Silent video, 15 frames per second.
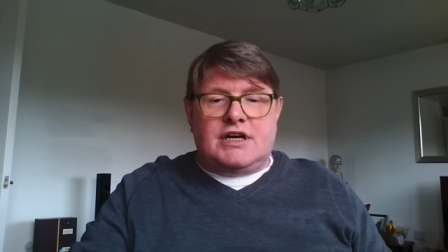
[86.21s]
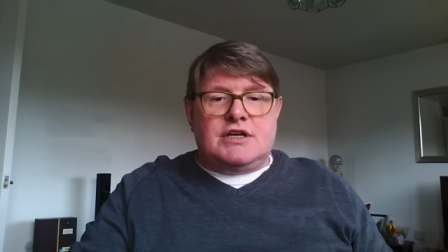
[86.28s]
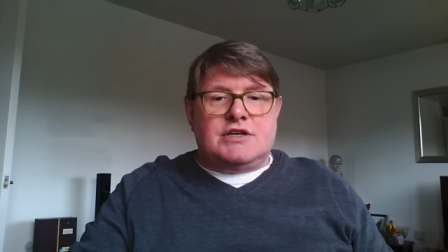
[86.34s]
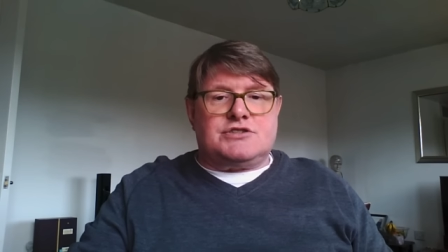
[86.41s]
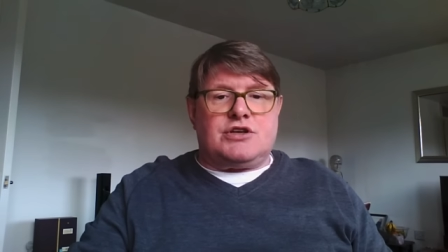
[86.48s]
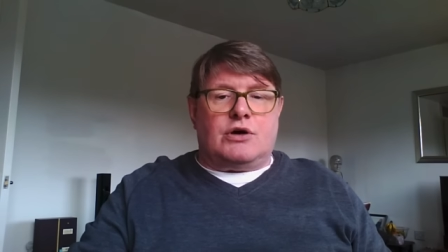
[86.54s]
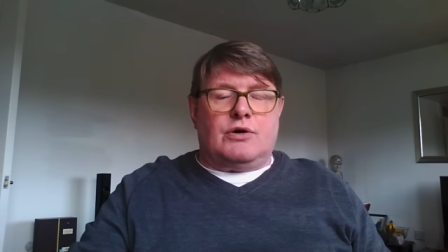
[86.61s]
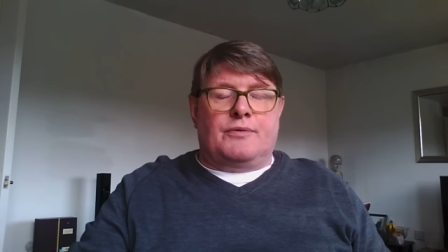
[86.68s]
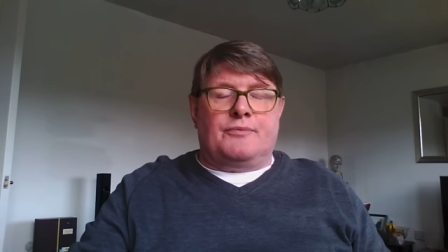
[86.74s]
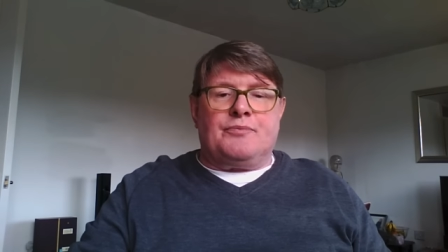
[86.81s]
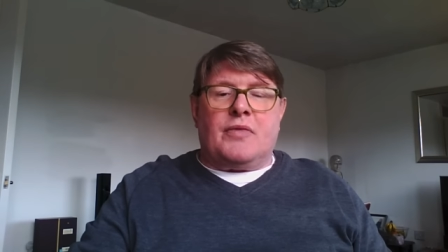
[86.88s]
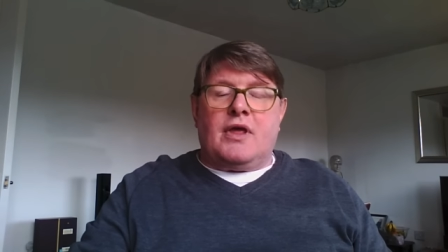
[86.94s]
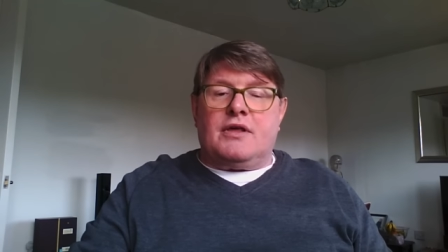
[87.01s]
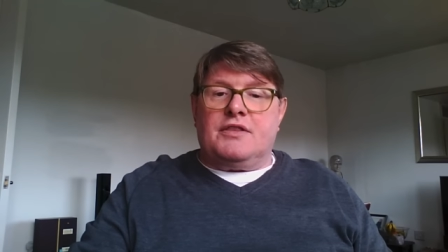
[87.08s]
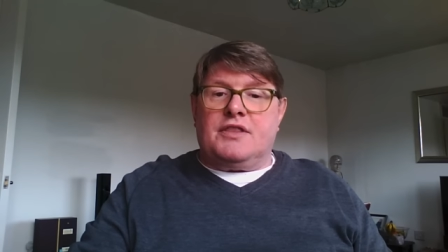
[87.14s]
So
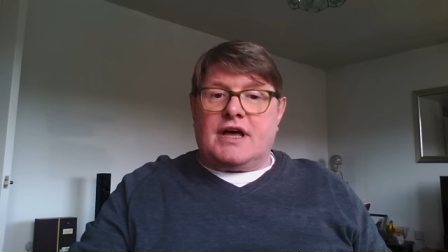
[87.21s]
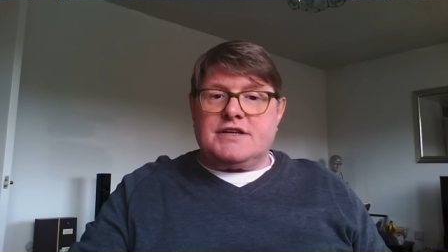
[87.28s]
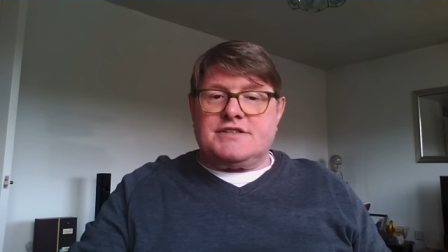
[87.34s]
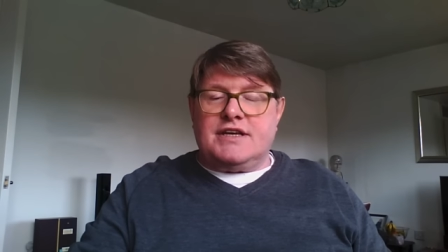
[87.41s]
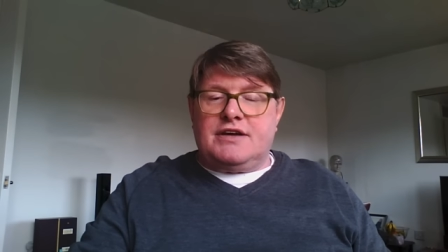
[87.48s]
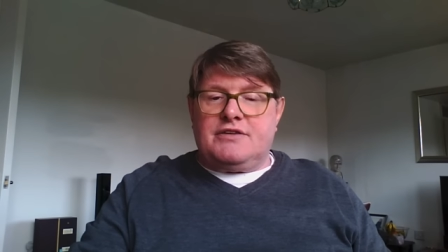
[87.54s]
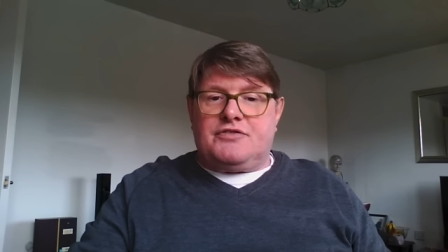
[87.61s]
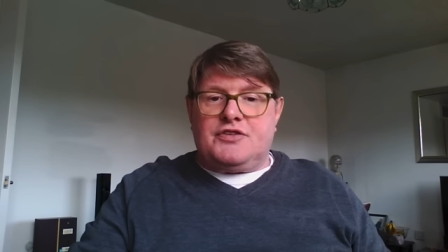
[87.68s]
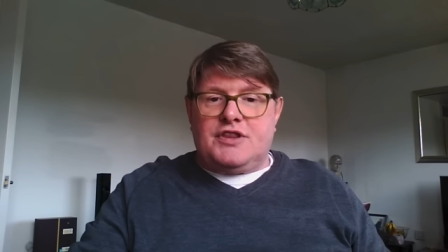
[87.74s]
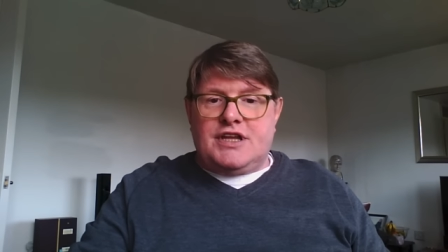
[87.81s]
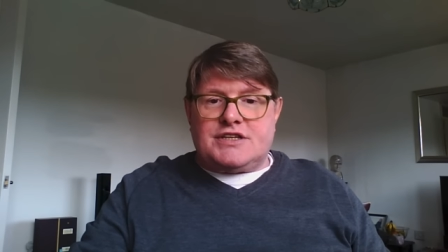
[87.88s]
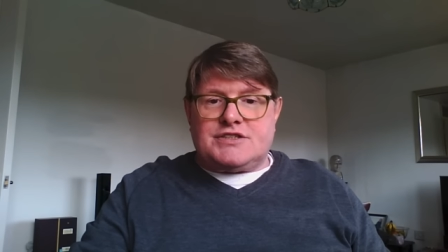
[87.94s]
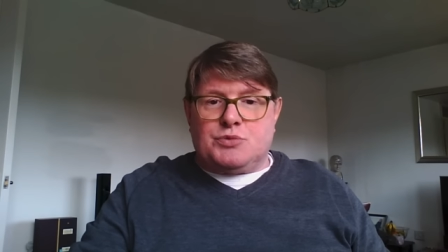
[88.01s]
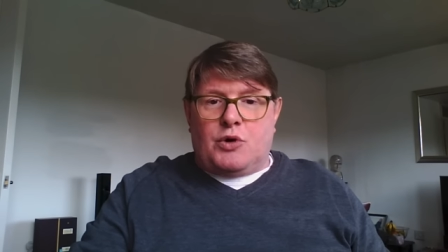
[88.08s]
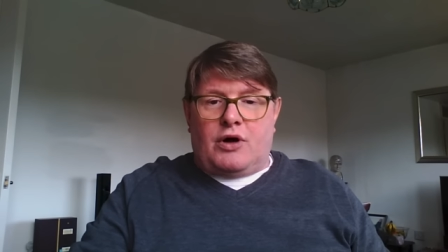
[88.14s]
that's it for
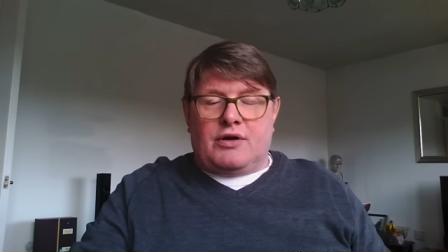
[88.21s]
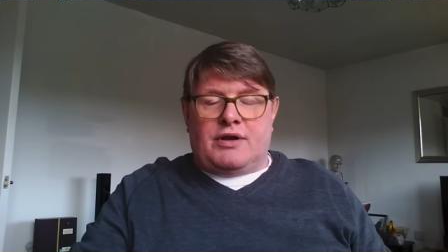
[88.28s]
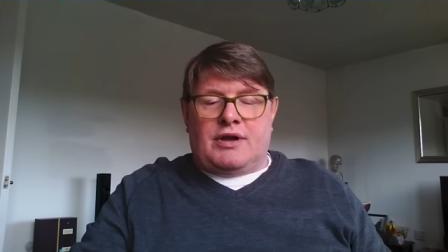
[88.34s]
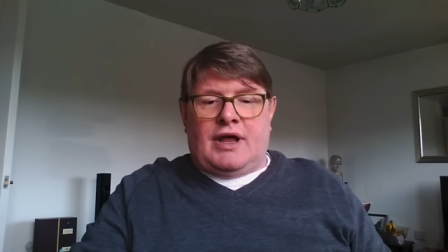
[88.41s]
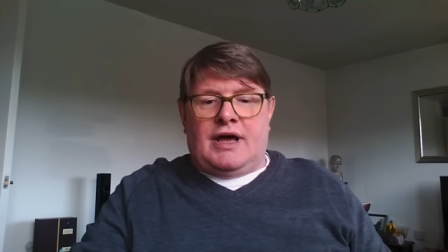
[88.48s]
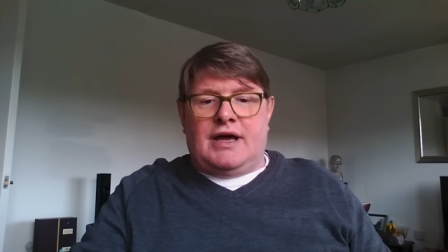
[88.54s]
this one.